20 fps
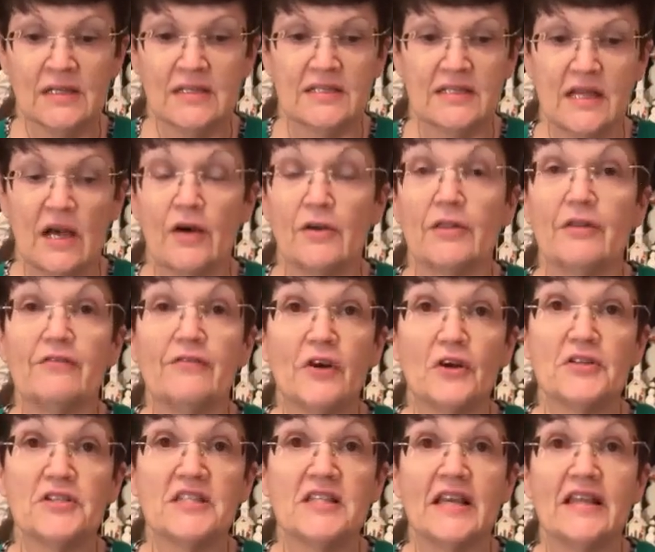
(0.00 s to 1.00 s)
So the
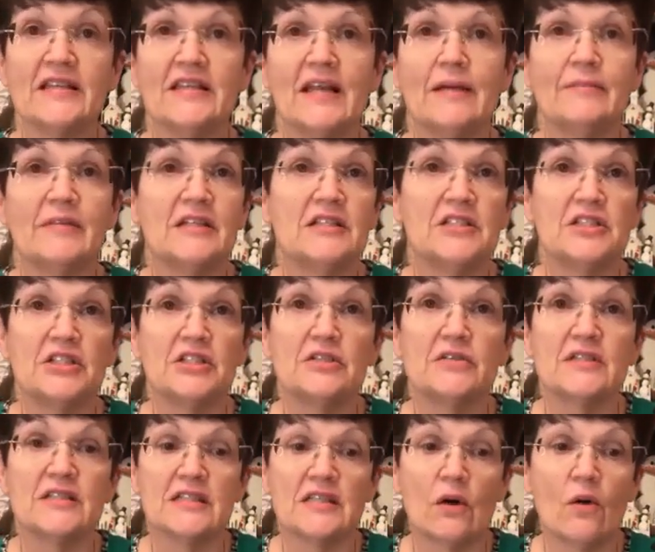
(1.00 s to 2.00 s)
first thing that I'm going to do
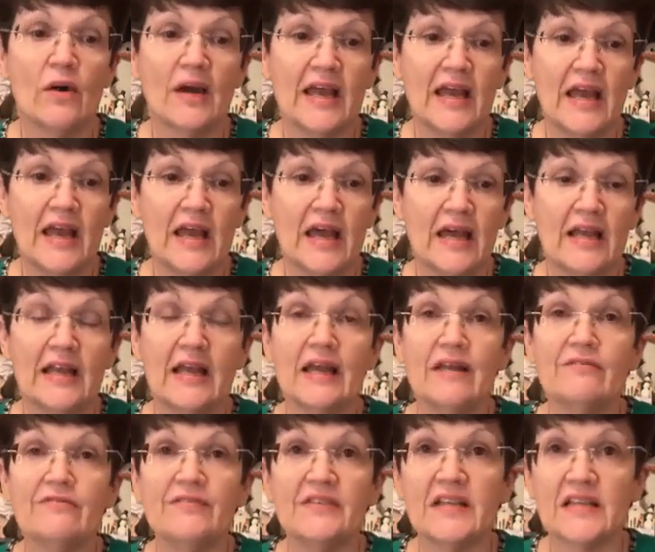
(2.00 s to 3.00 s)
is go ahead
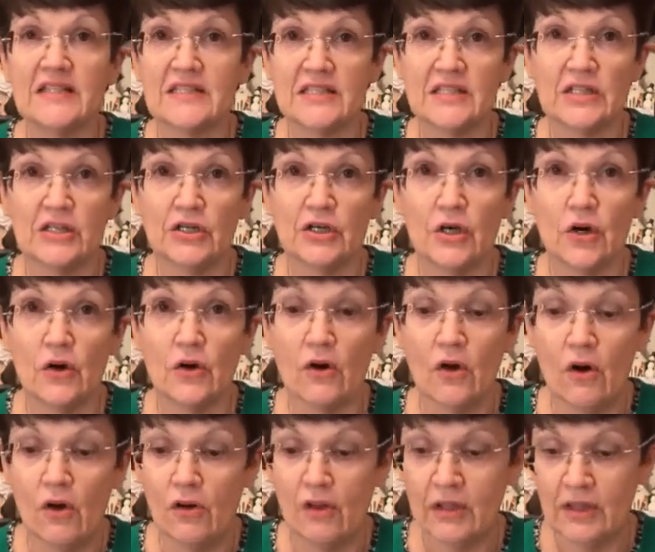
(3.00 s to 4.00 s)
and fix the
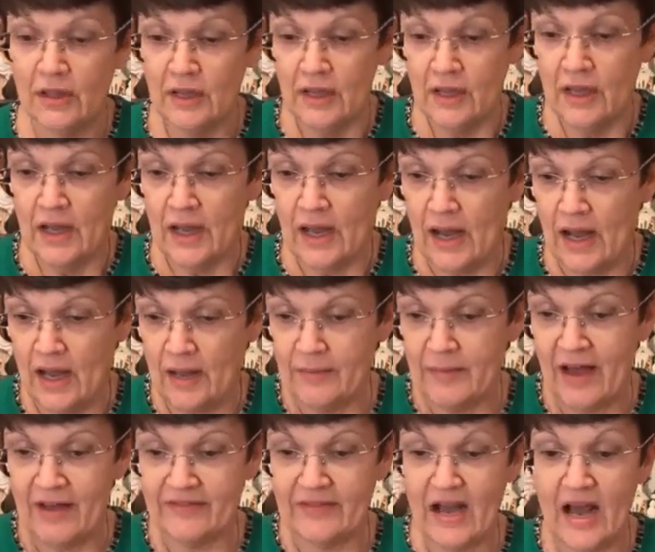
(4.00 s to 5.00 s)
girl.
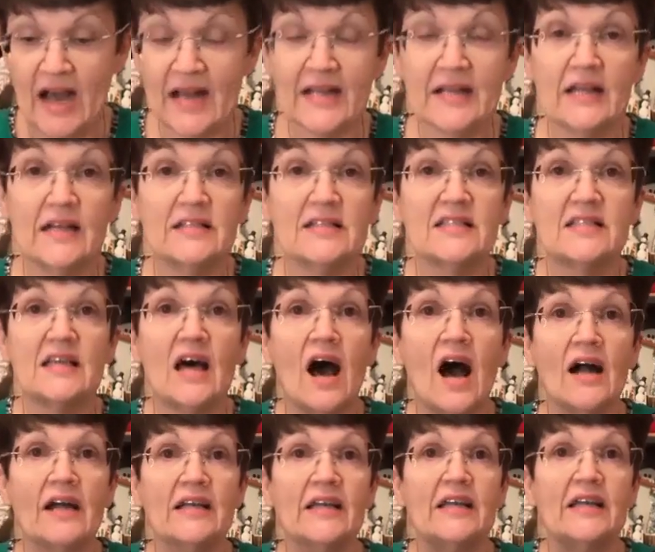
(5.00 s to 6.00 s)
I've got a
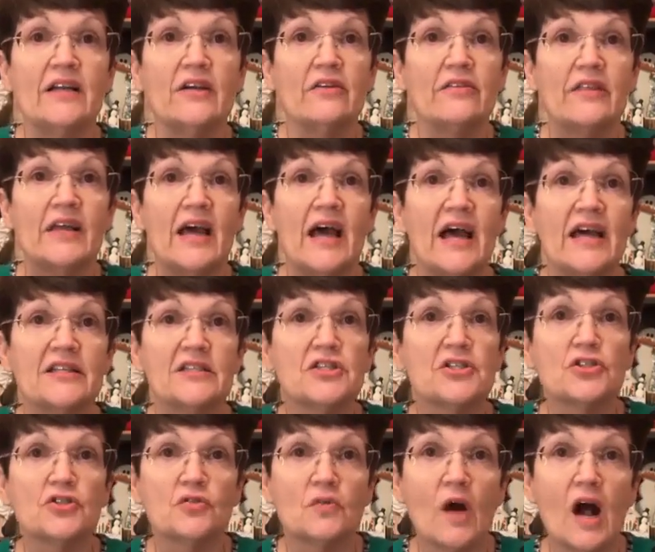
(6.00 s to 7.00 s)
sock here that has
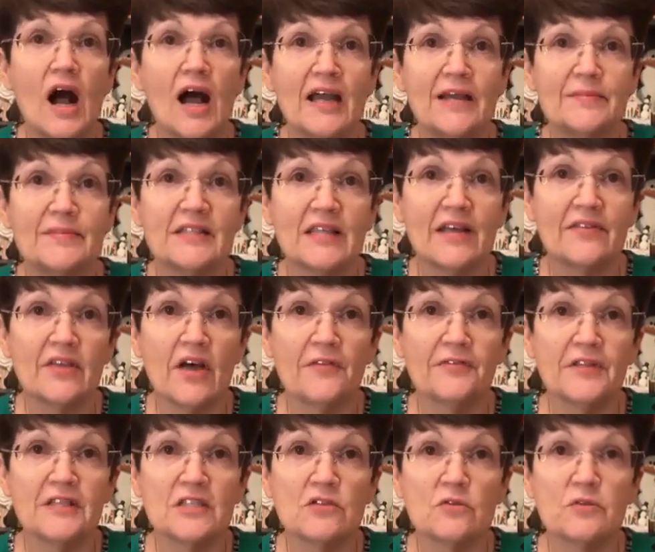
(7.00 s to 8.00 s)
stripes. I thought
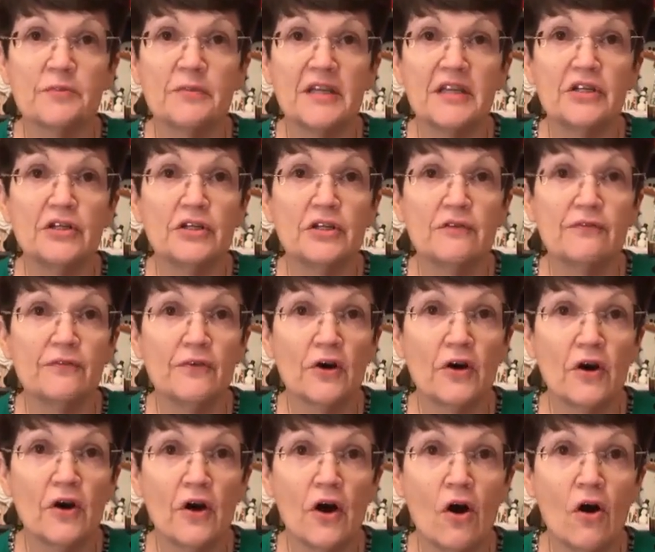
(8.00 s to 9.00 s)
this would be good for
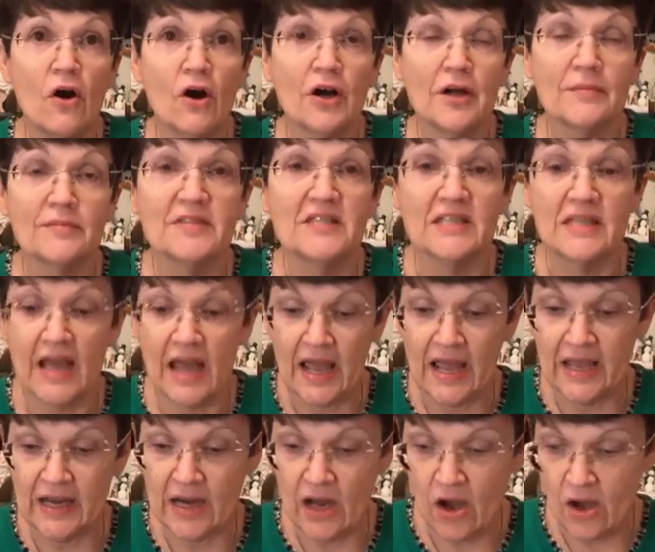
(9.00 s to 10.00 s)
her arms
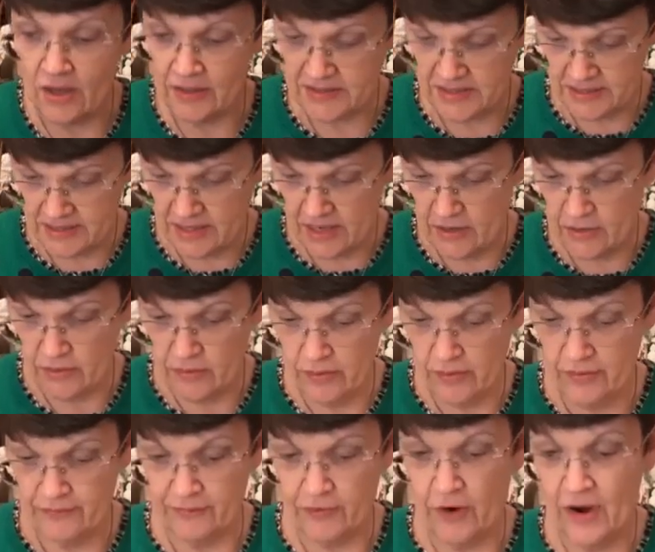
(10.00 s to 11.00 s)
and
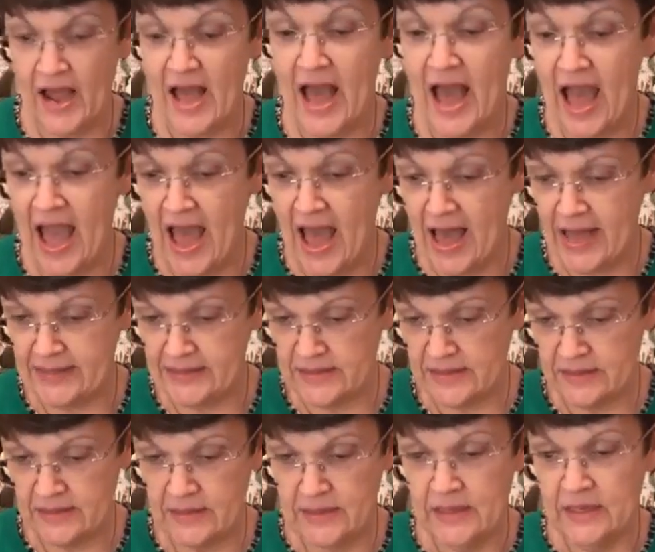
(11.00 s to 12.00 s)
also for a hat.
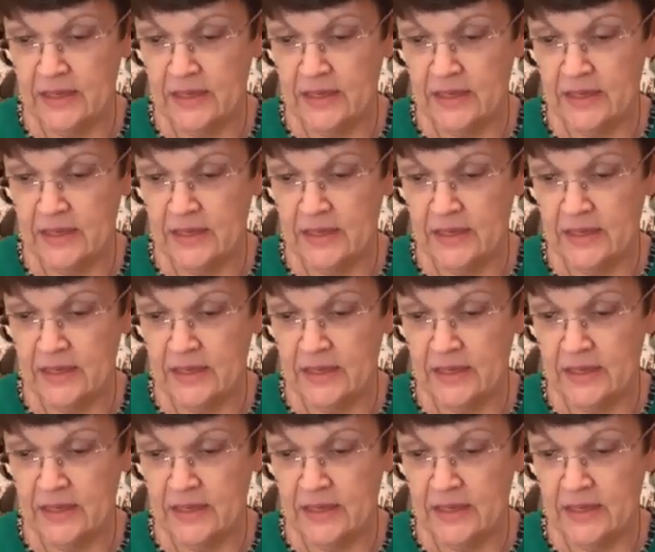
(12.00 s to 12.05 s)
